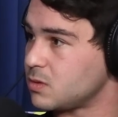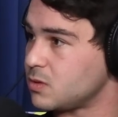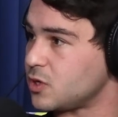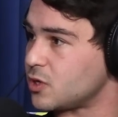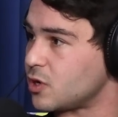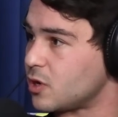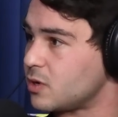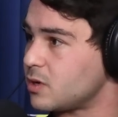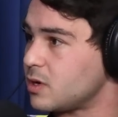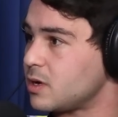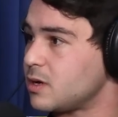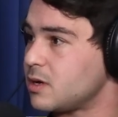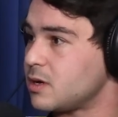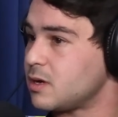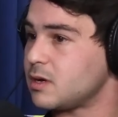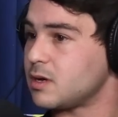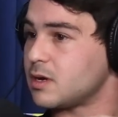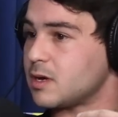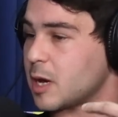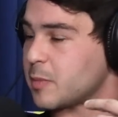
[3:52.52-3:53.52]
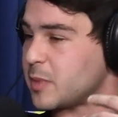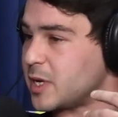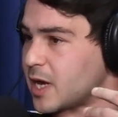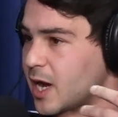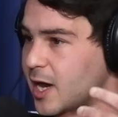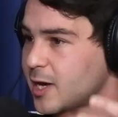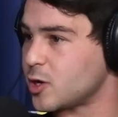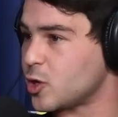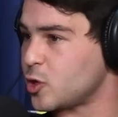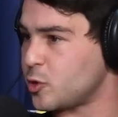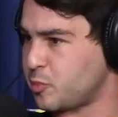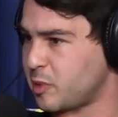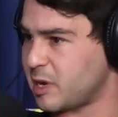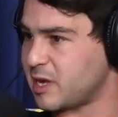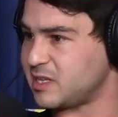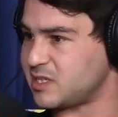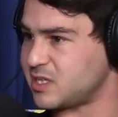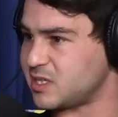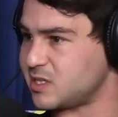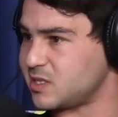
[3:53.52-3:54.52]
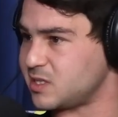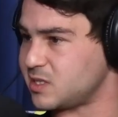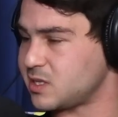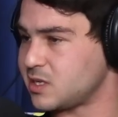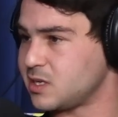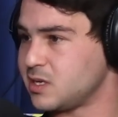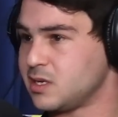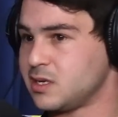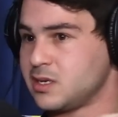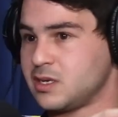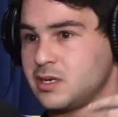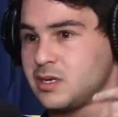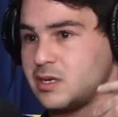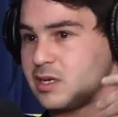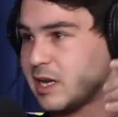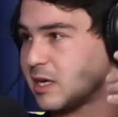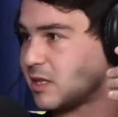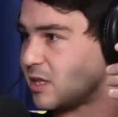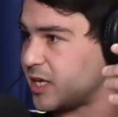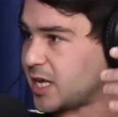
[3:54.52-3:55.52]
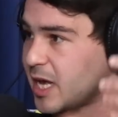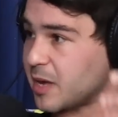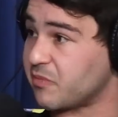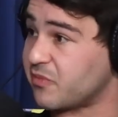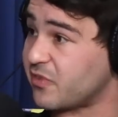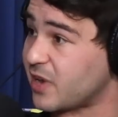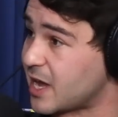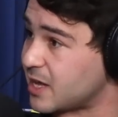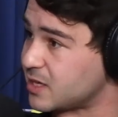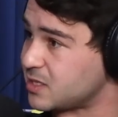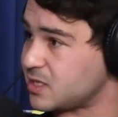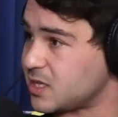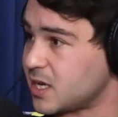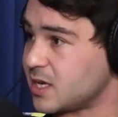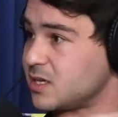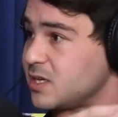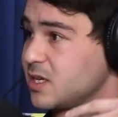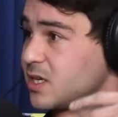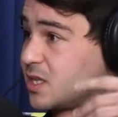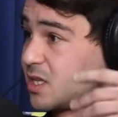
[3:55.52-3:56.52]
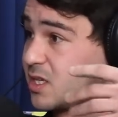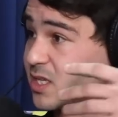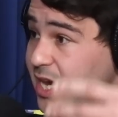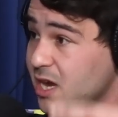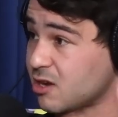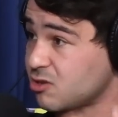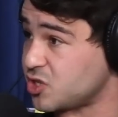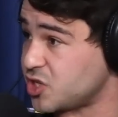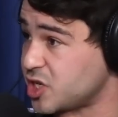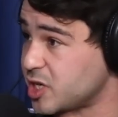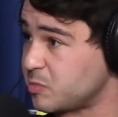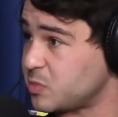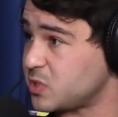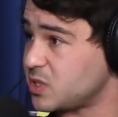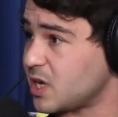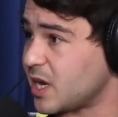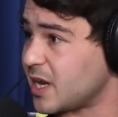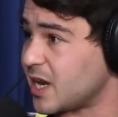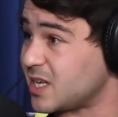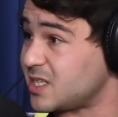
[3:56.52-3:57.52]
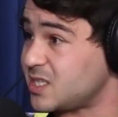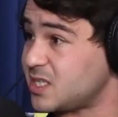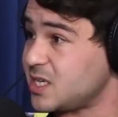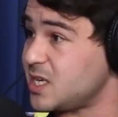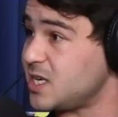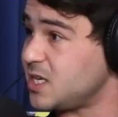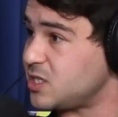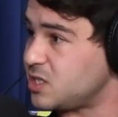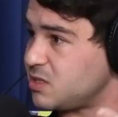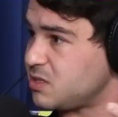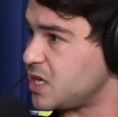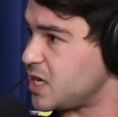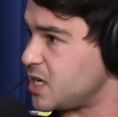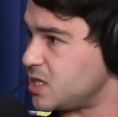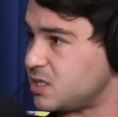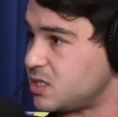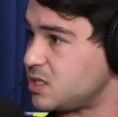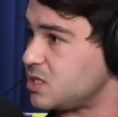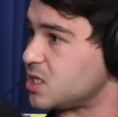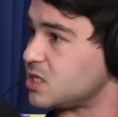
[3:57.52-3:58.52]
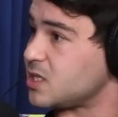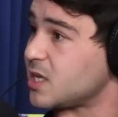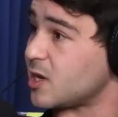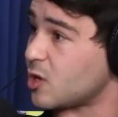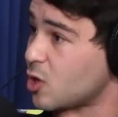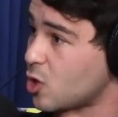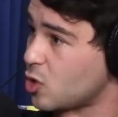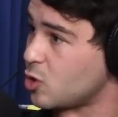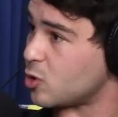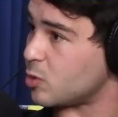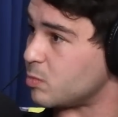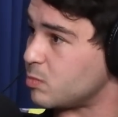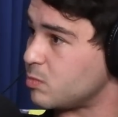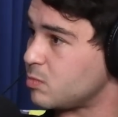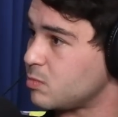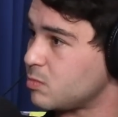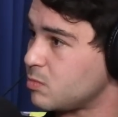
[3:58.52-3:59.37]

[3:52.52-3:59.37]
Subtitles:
You know, I mean, I go to places like the Cape Flats and in the townships, and I see kids just at home.